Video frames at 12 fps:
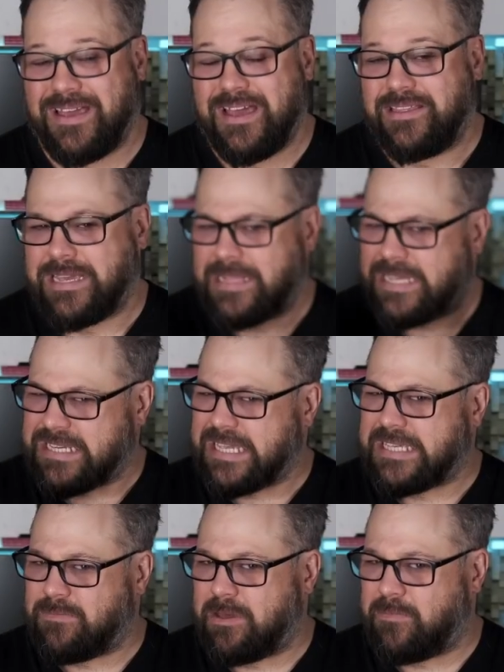Now let's get
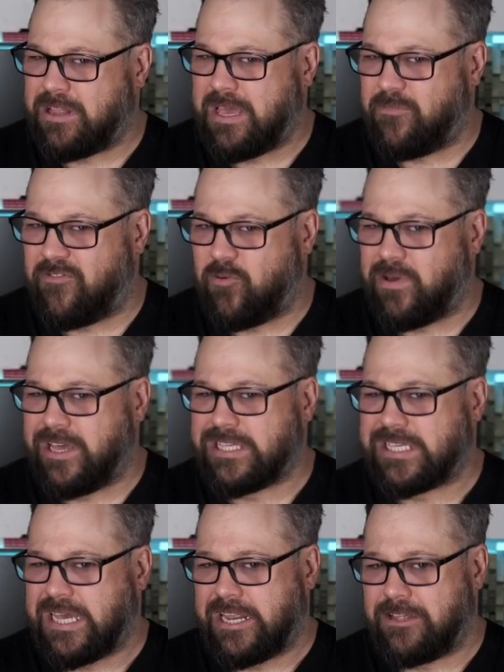something clear before we get
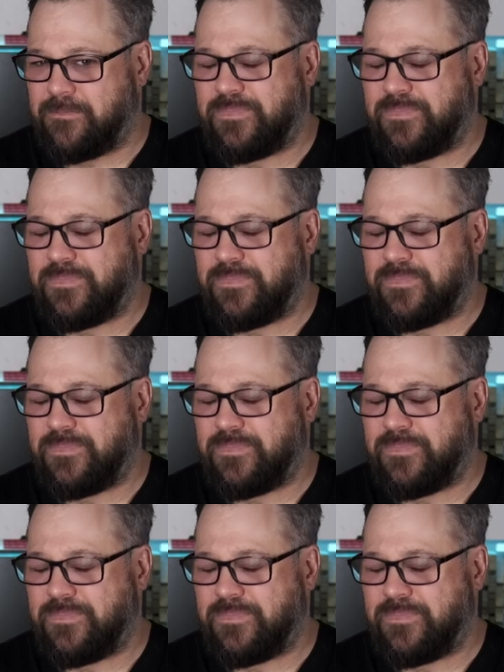started.